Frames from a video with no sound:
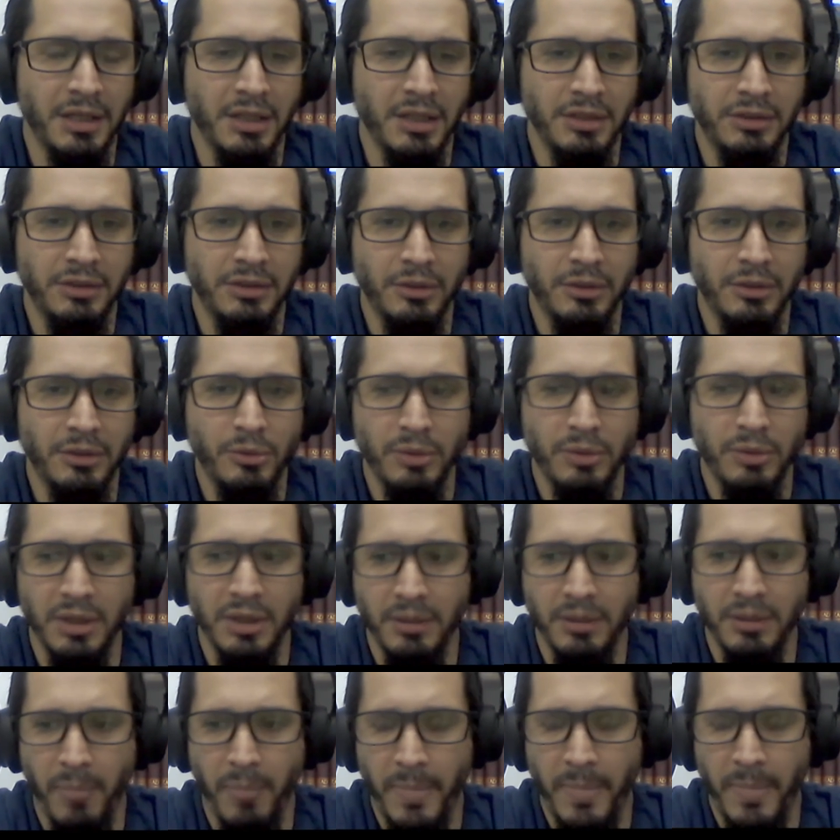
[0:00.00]
So
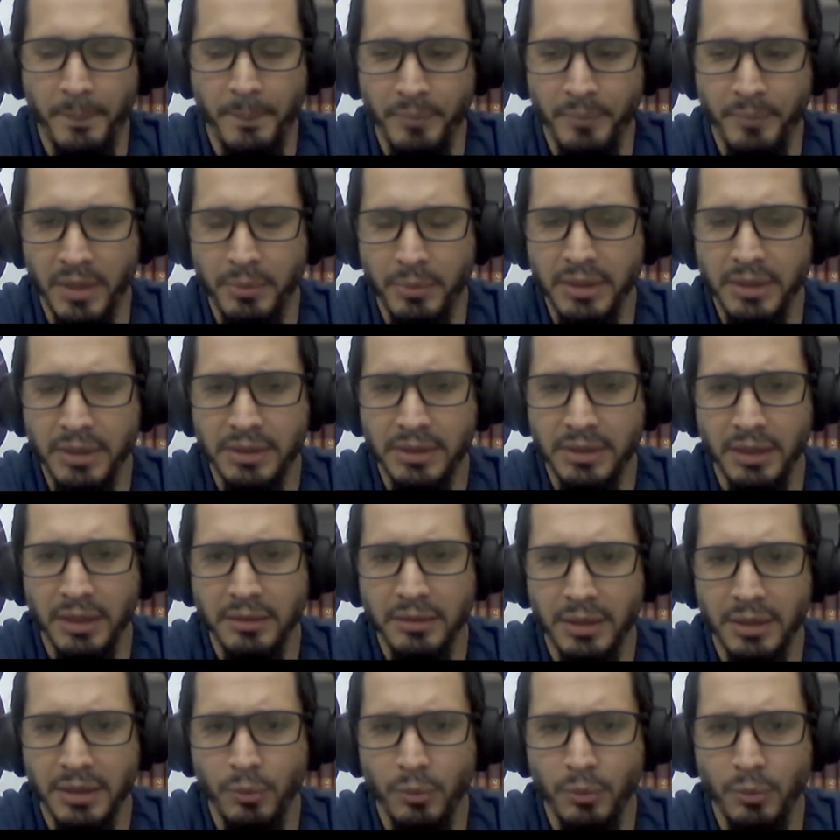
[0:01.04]
every
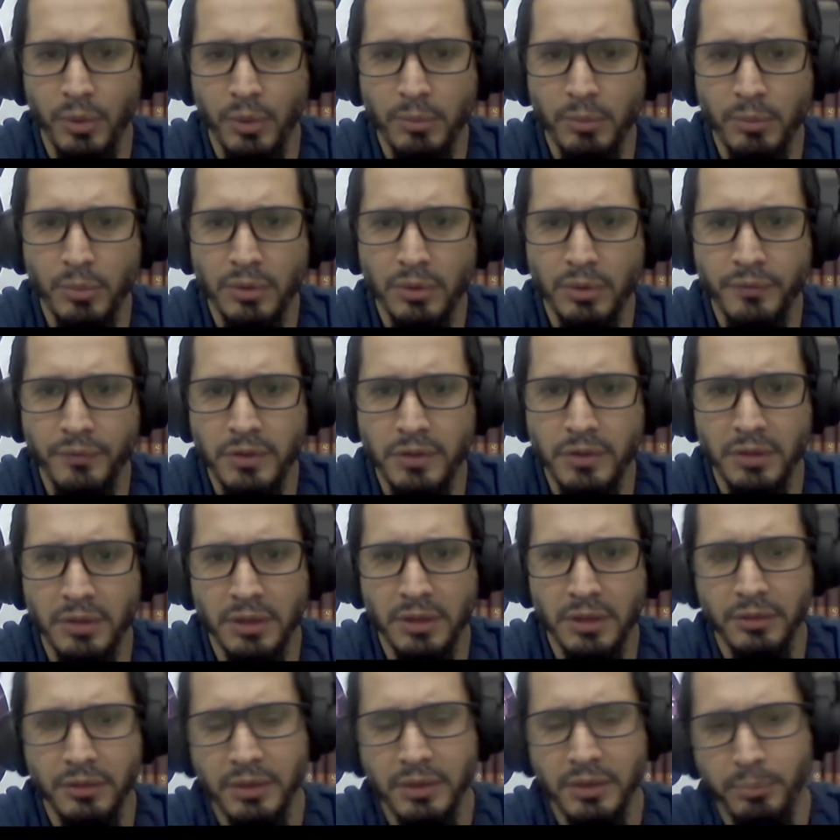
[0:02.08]
time that we move to
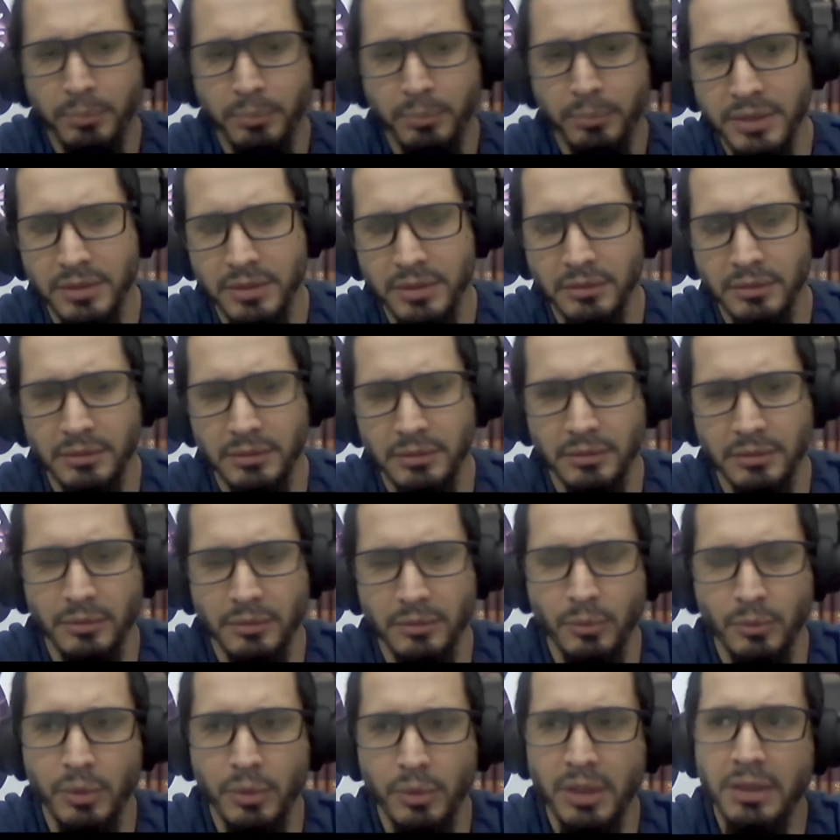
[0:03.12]
another prison,
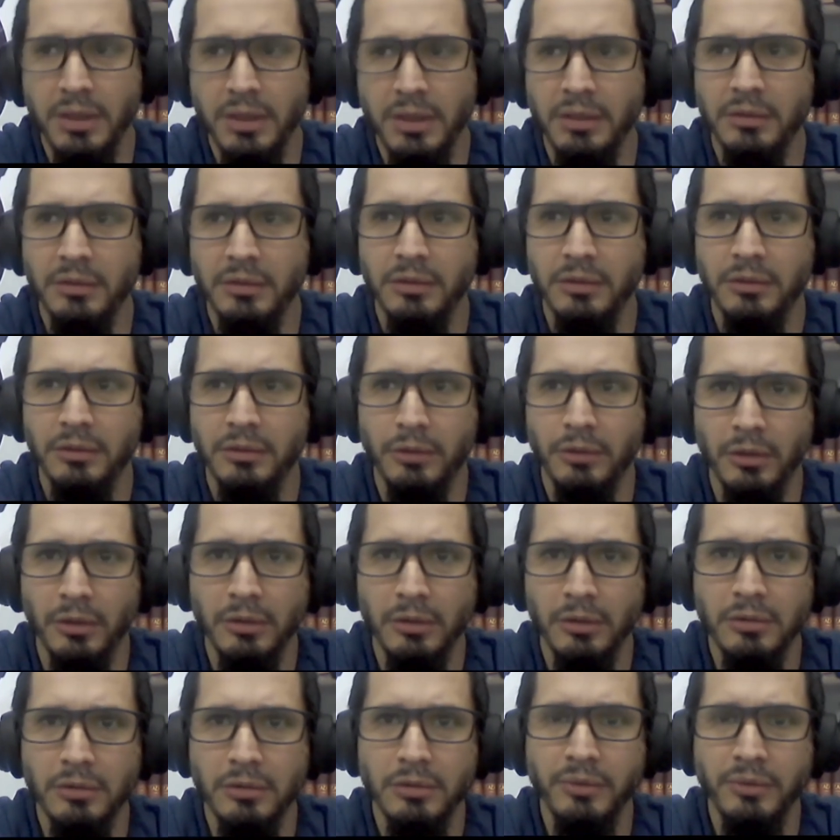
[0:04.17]
we
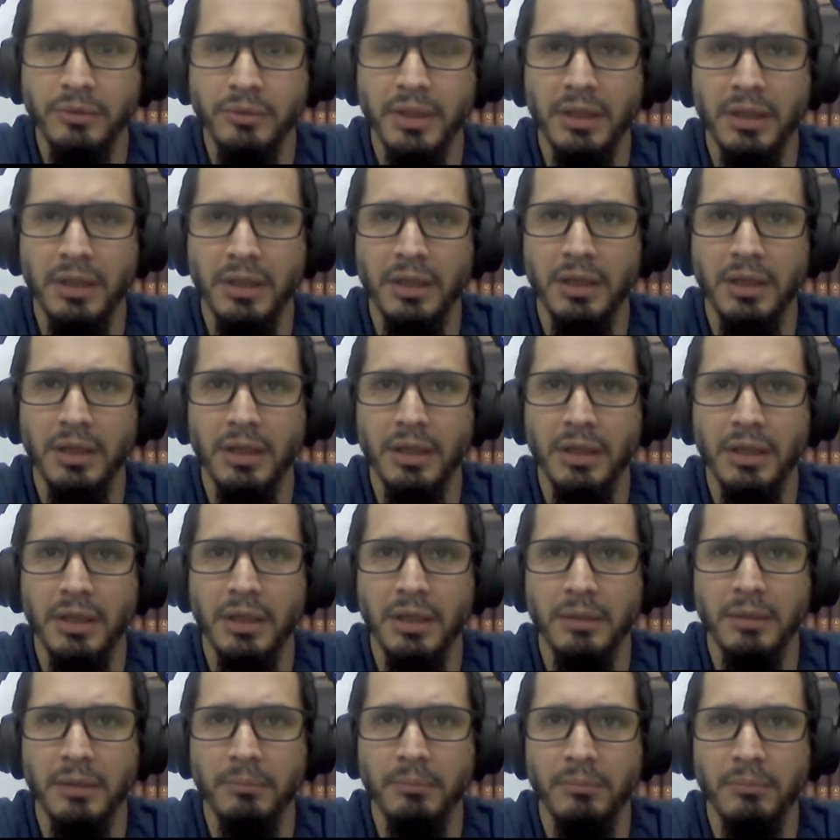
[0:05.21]
talk to
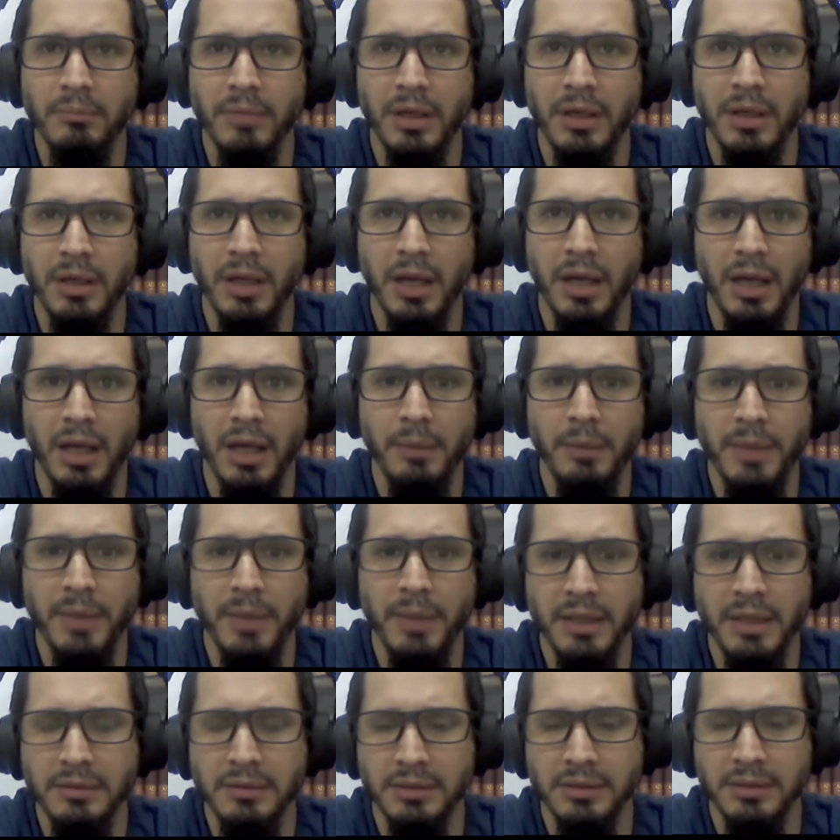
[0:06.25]
the help
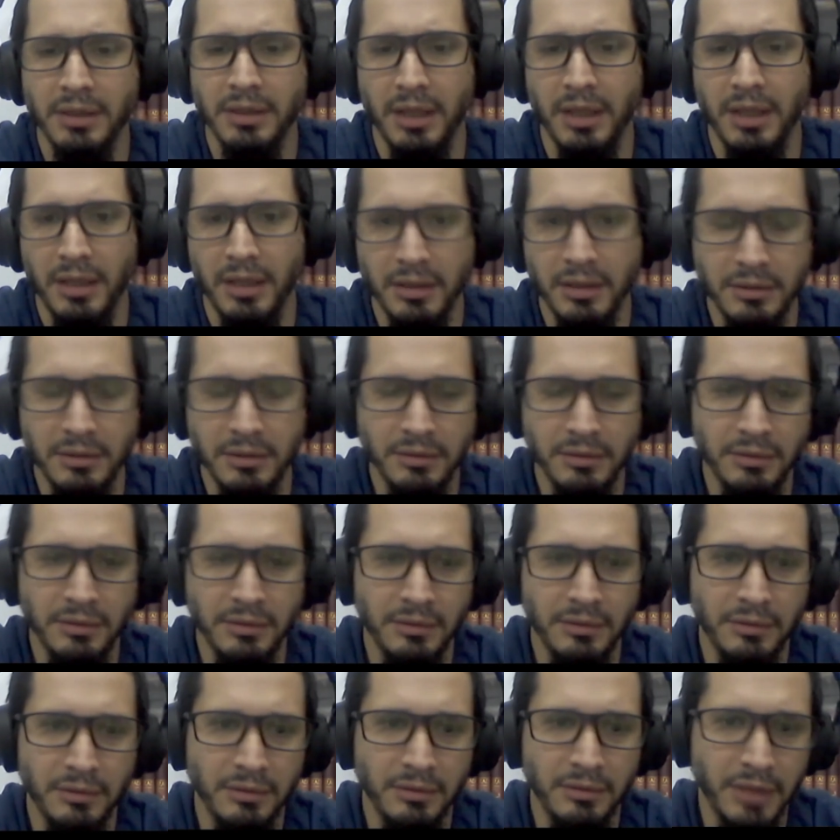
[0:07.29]
desk and
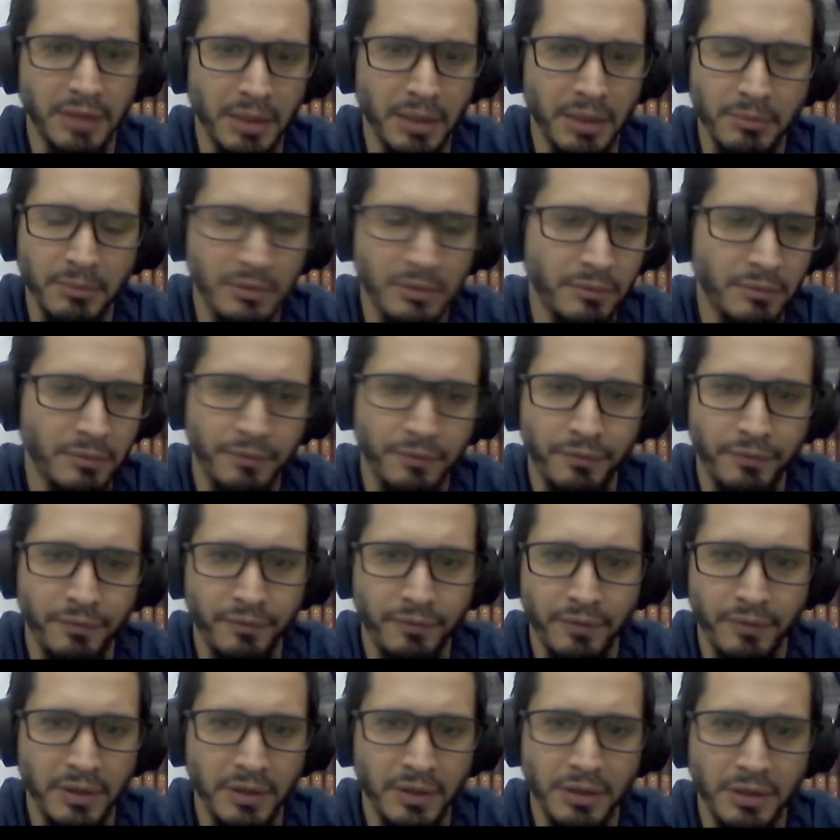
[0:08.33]
then
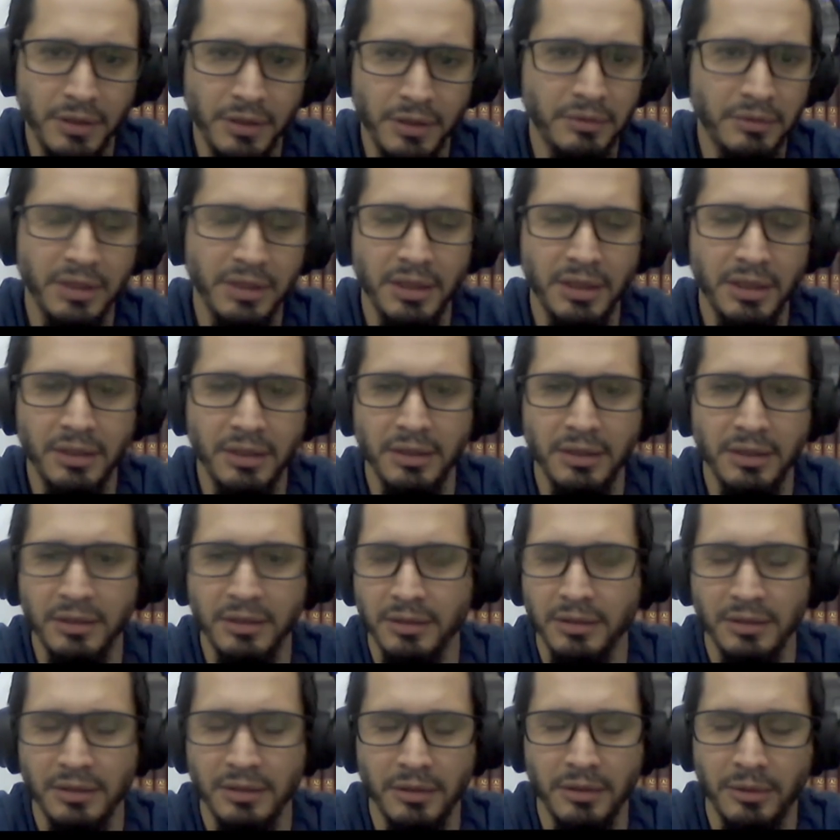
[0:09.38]
configure
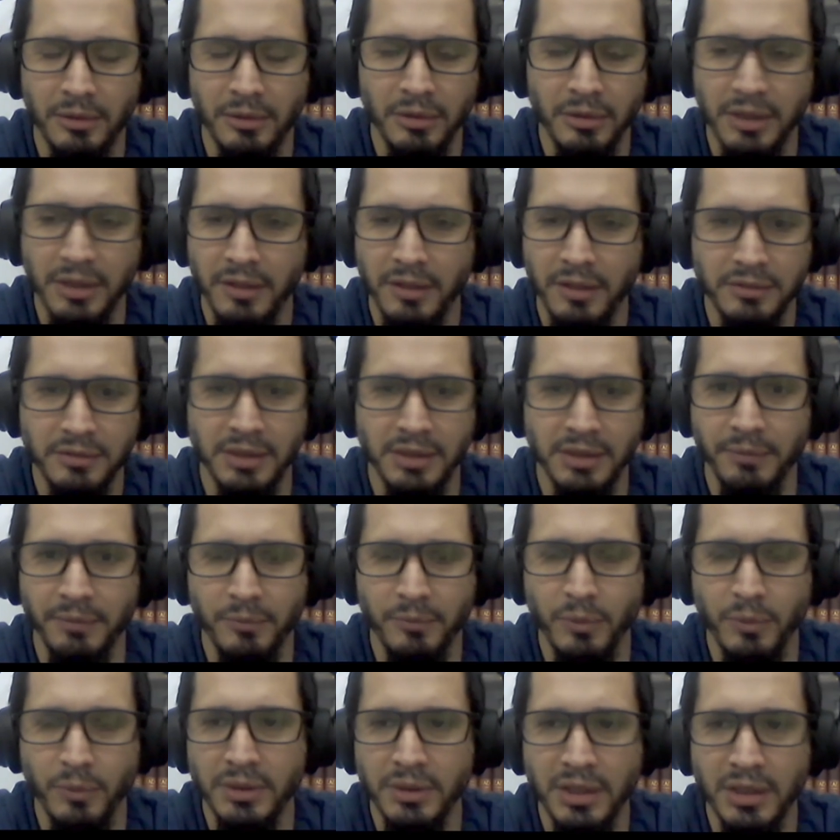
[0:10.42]
all the stuff
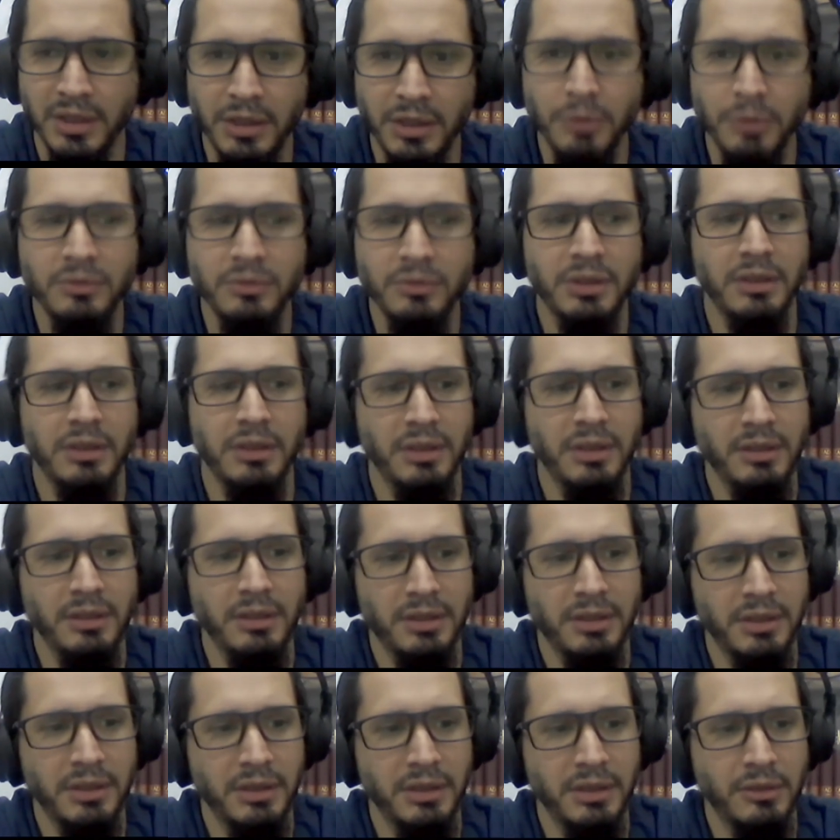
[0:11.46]
with the new
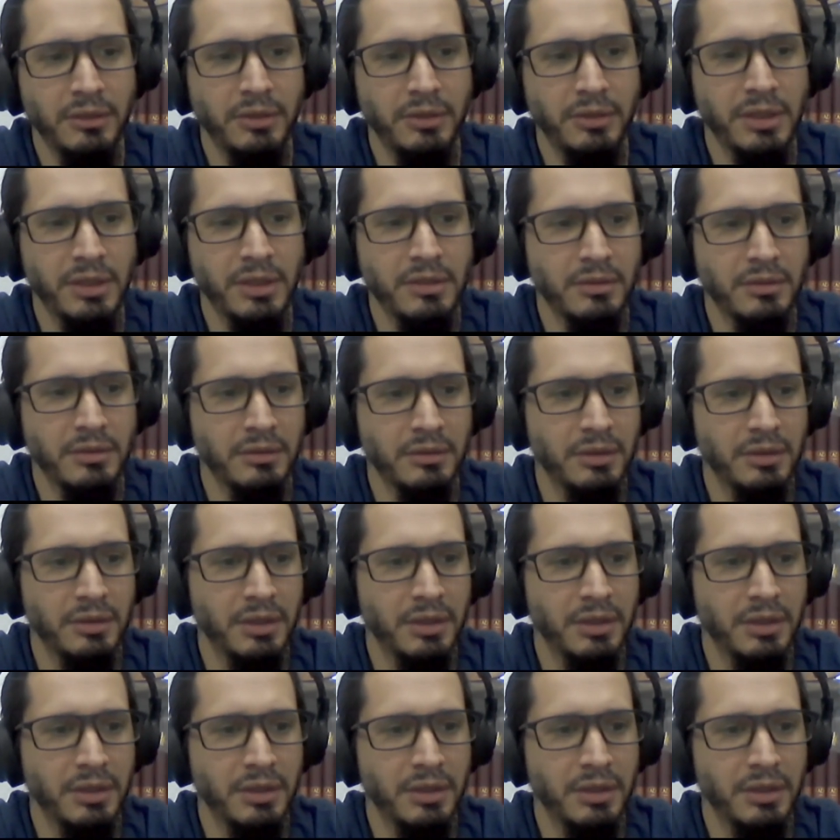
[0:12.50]
internet connection.